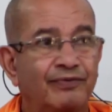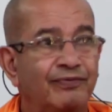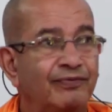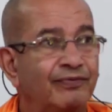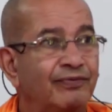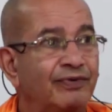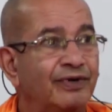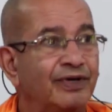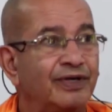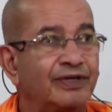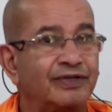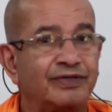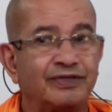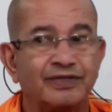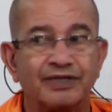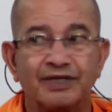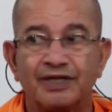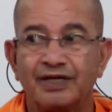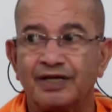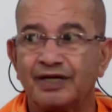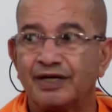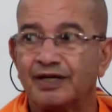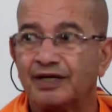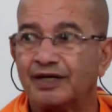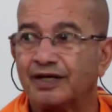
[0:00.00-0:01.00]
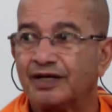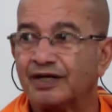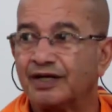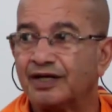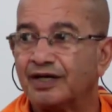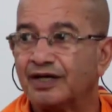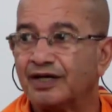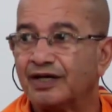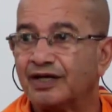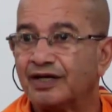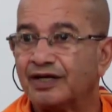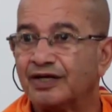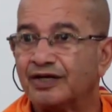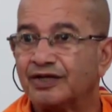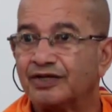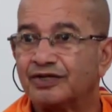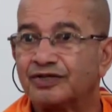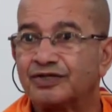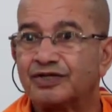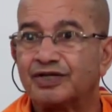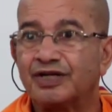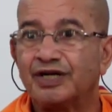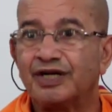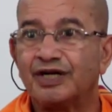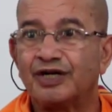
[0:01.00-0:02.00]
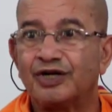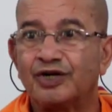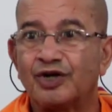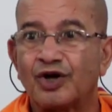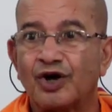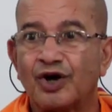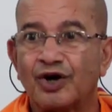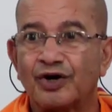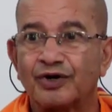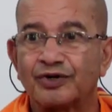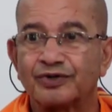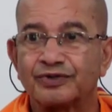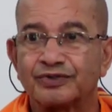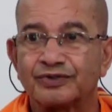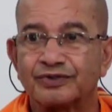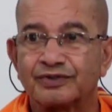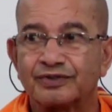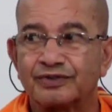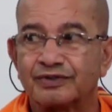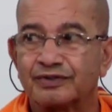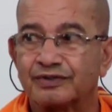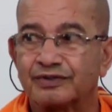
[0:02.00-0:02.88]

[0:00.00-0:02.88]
we see street dogs